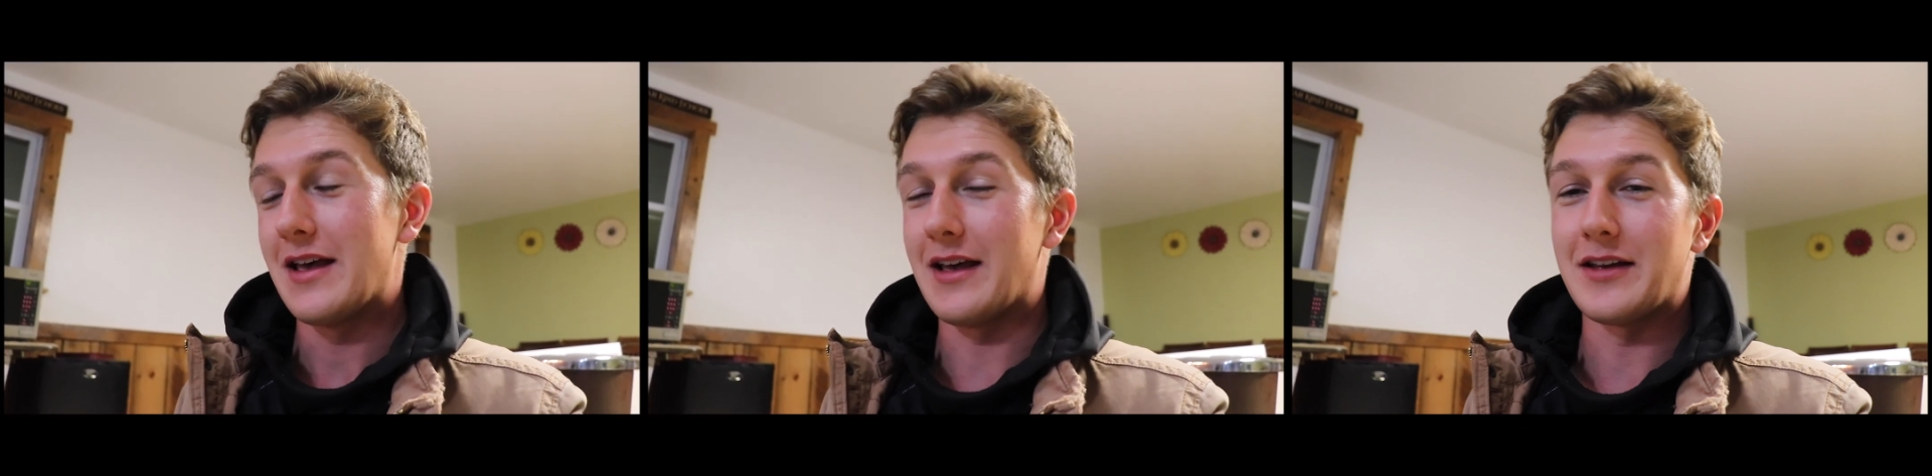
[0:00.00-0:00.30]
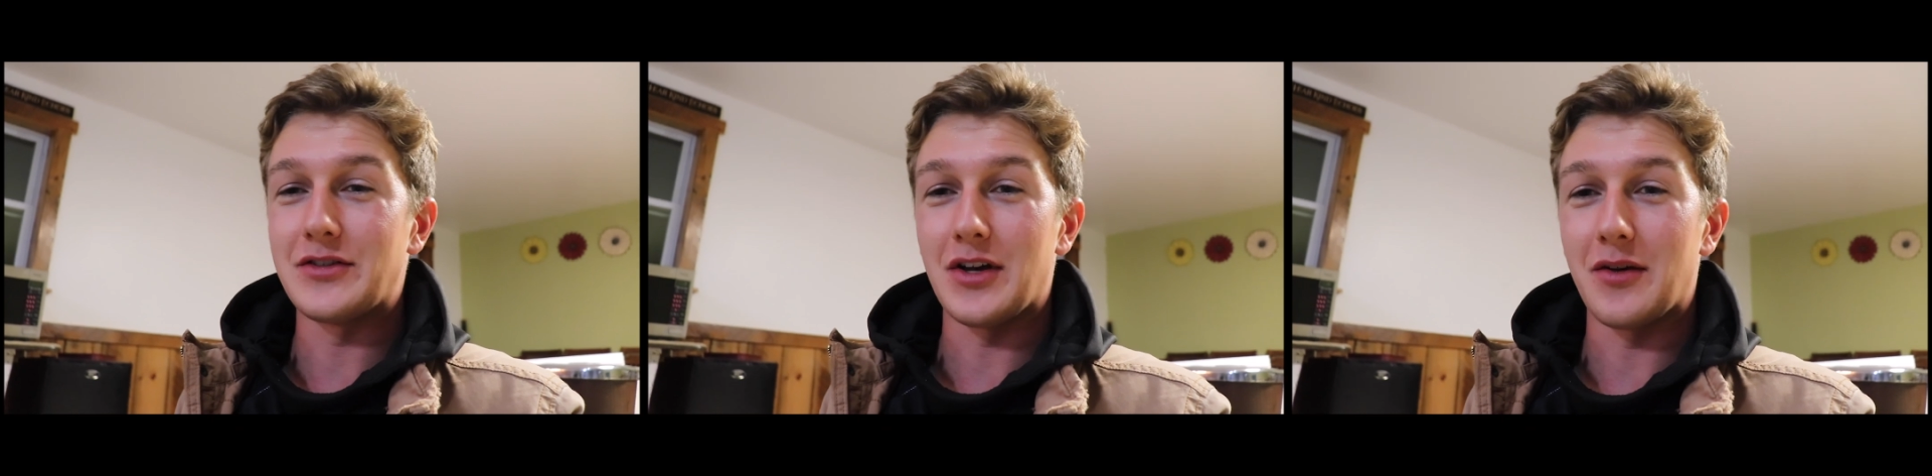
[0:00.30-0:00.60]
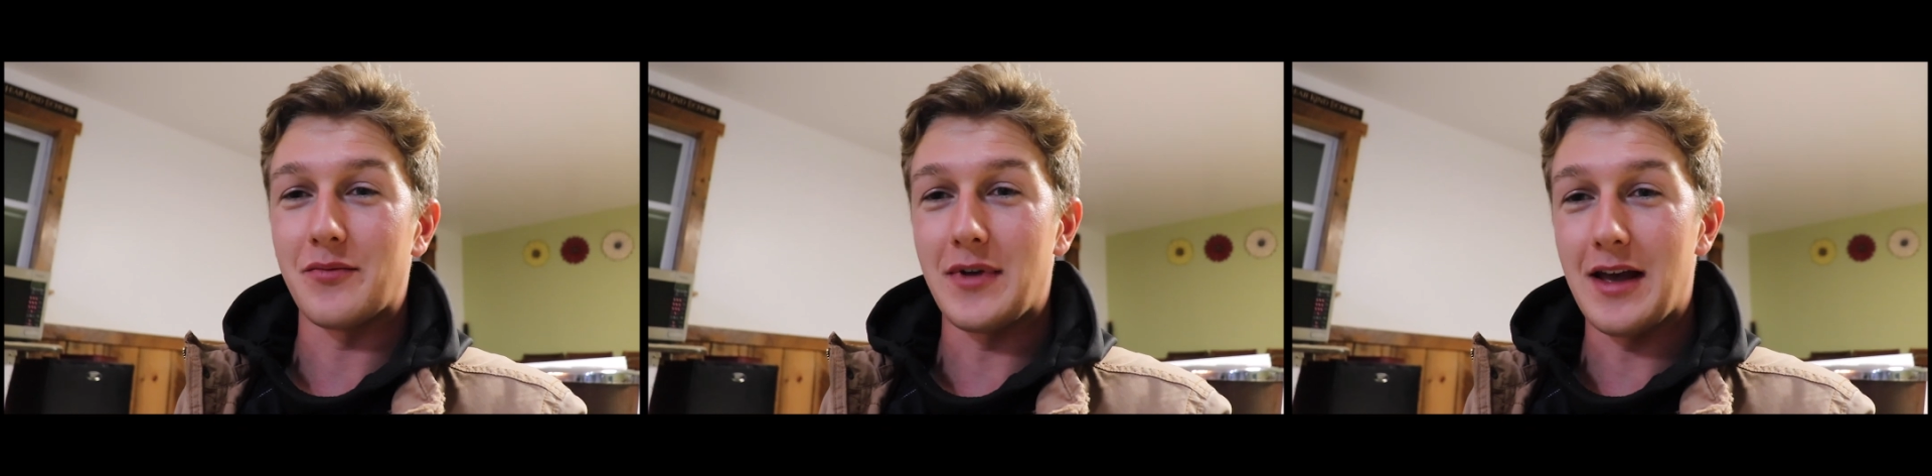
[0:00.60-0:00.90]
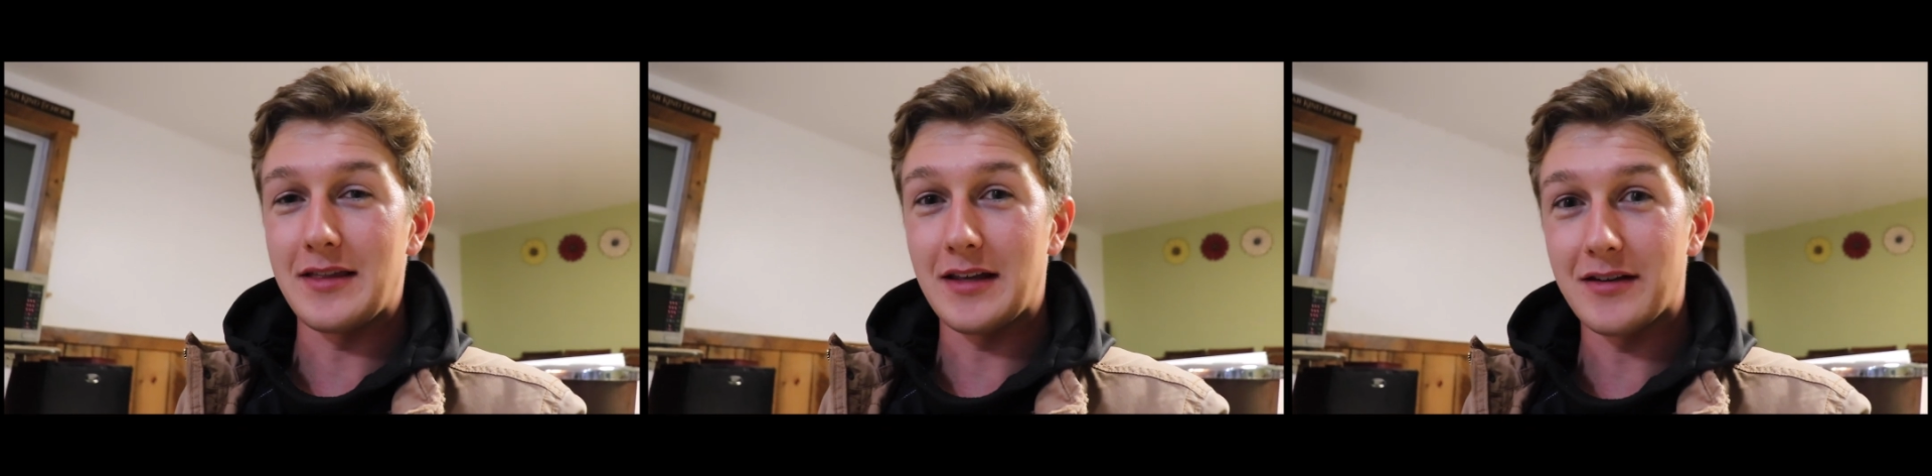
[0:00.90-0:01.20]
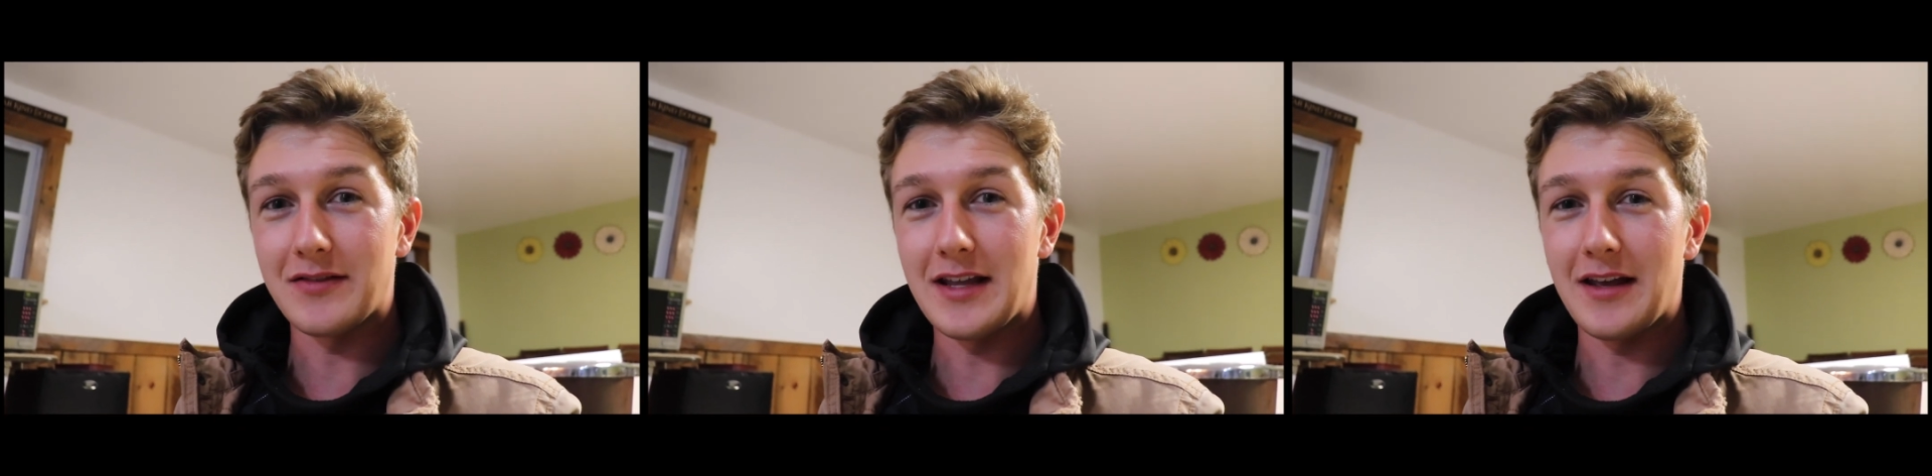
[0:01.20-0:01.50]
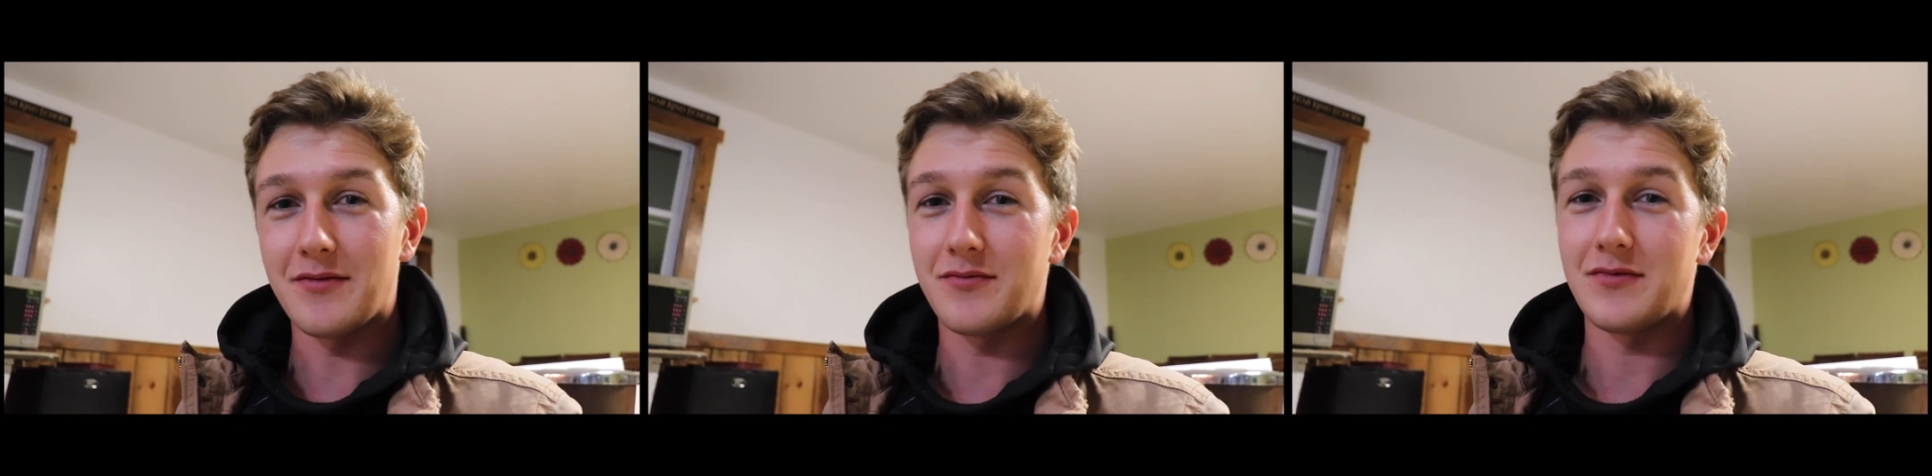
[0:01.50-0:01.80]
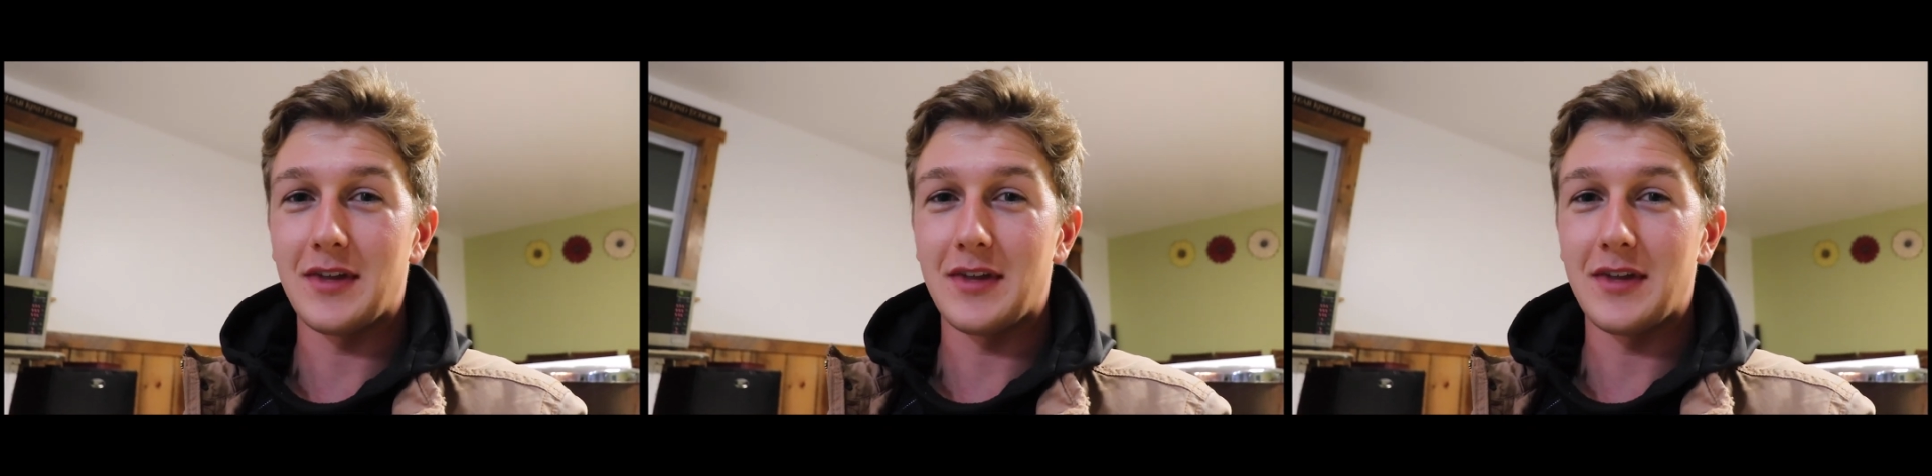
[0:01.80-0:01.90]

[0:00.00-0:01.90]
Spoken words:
And at the end of the day,